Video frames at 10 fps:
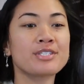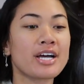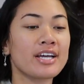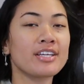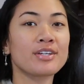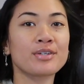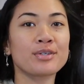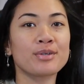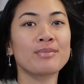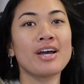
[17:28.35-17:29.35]
dining
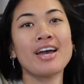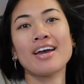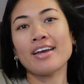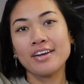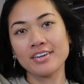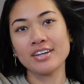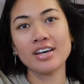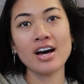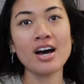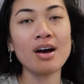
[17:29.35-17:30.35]
room
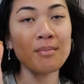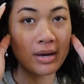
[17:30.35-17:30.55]
area.